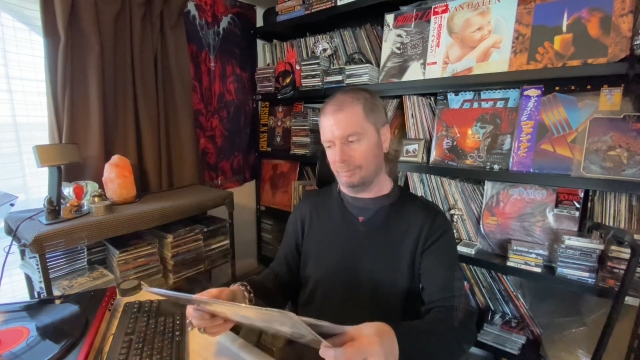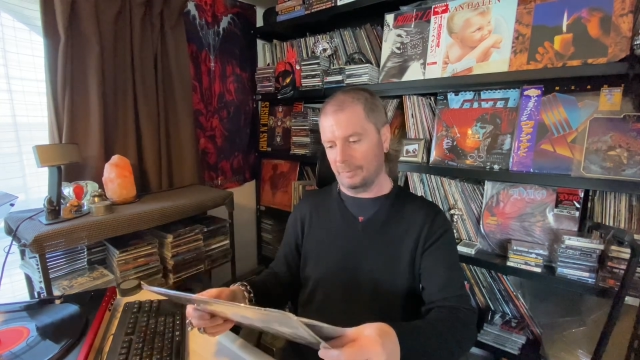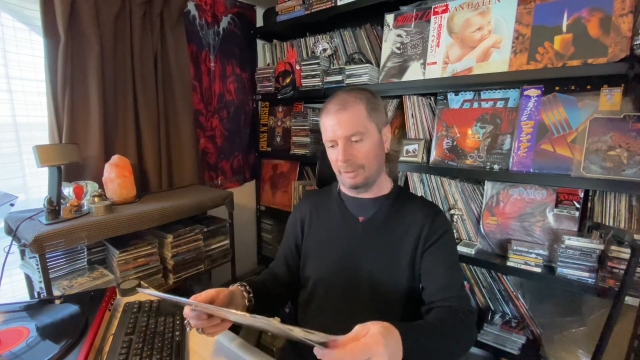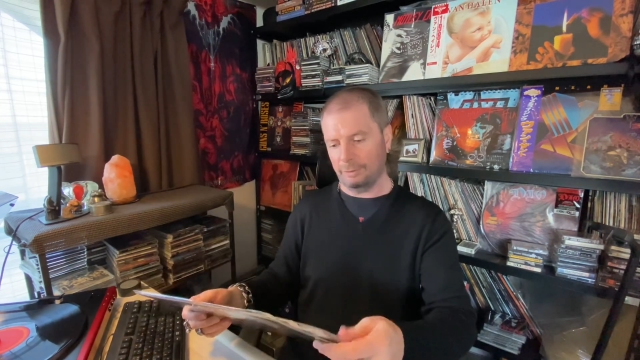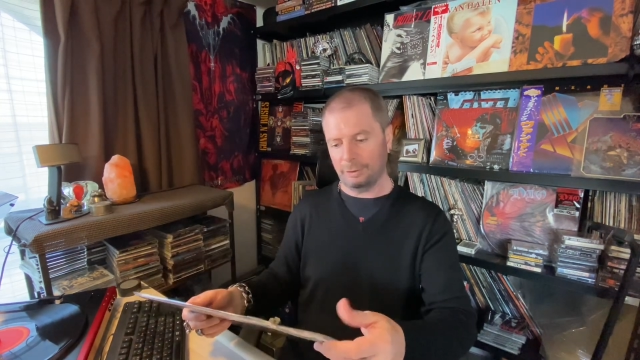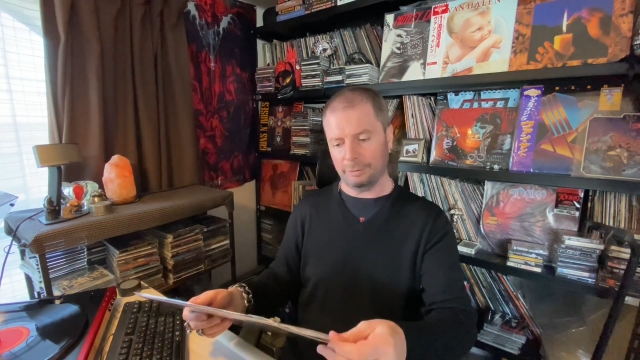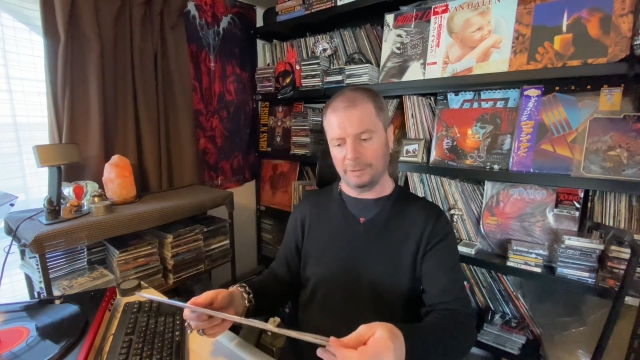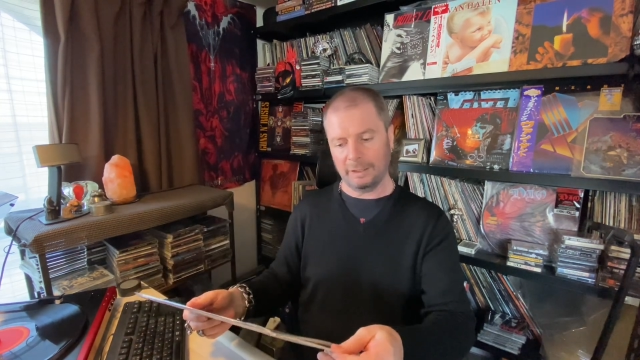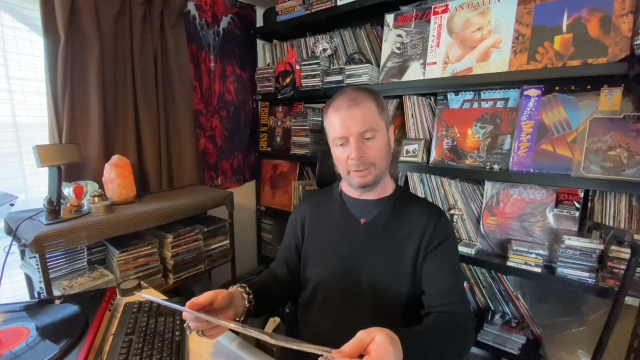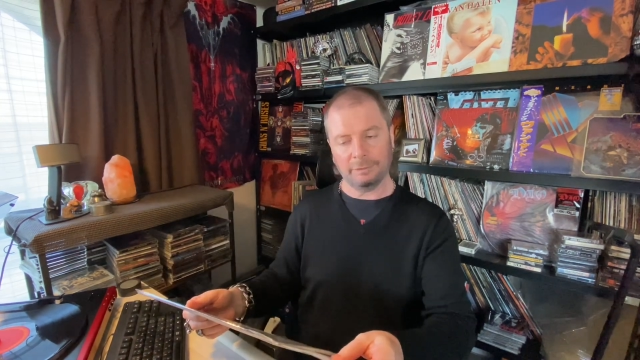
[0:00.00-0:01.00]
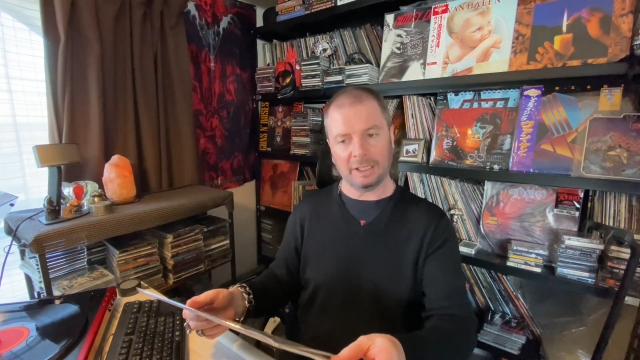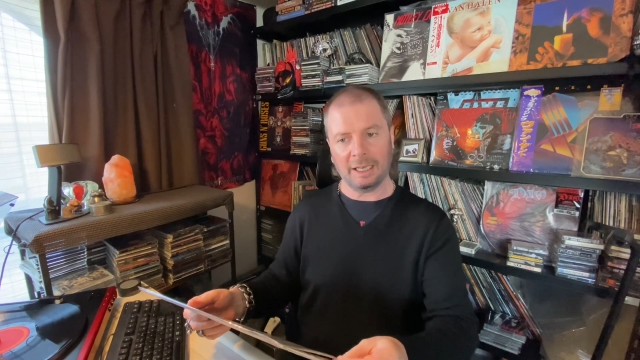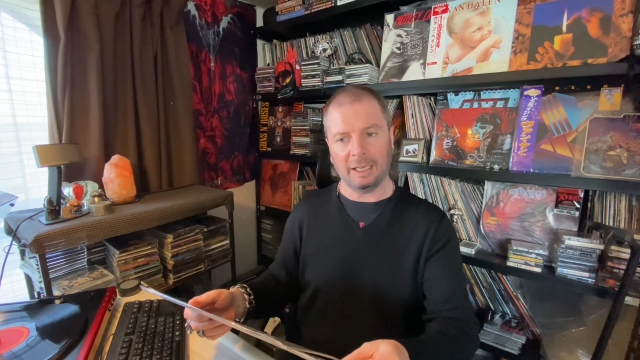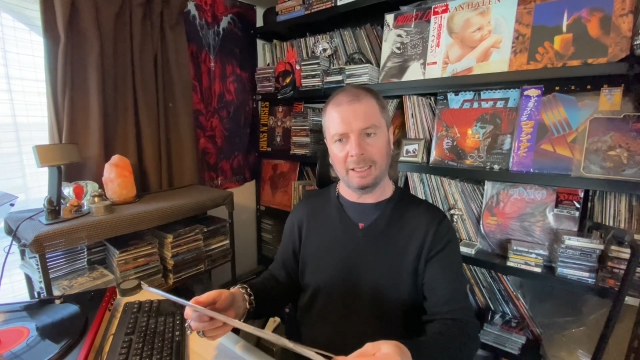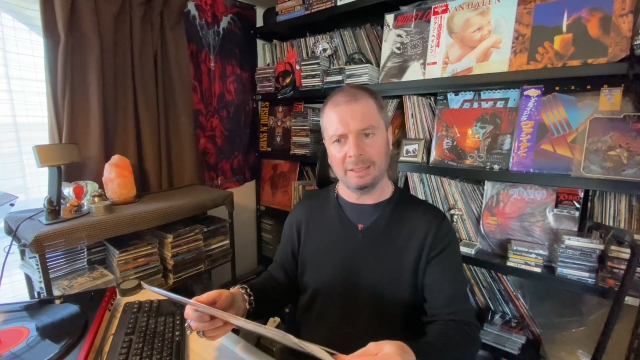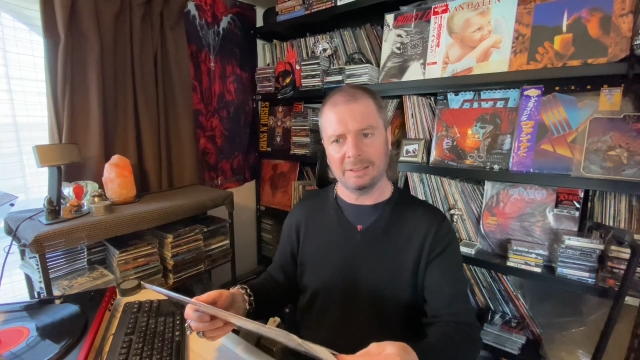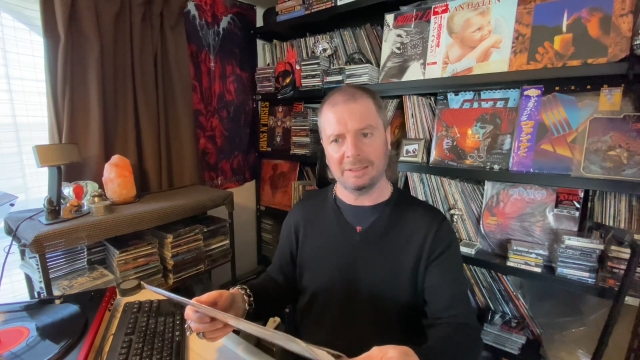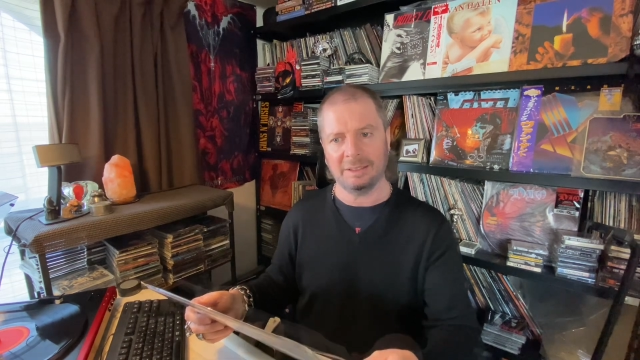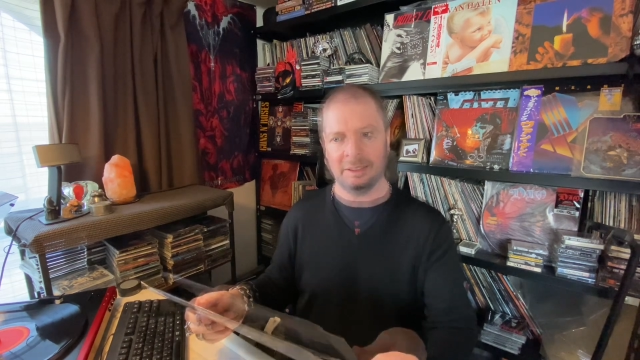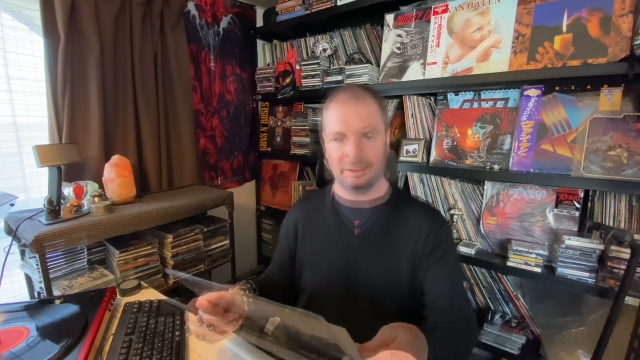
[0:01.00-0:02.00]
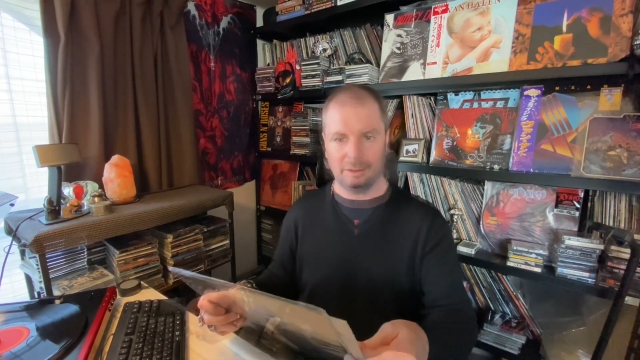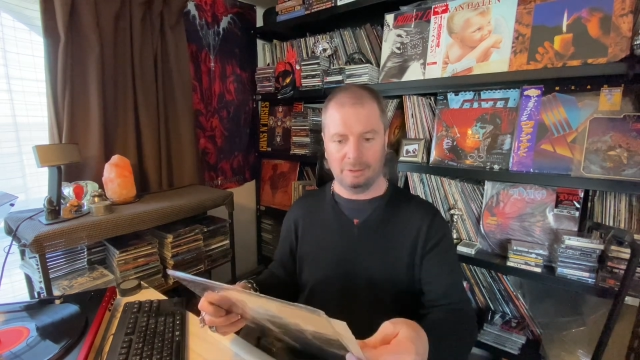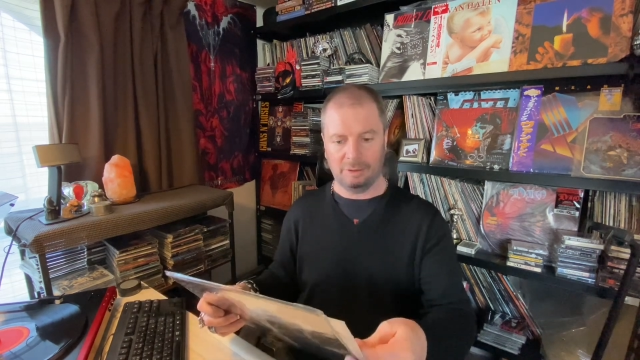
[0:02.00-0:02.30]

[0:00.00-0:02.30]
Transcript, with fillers: If you're a fan of the cars, uh,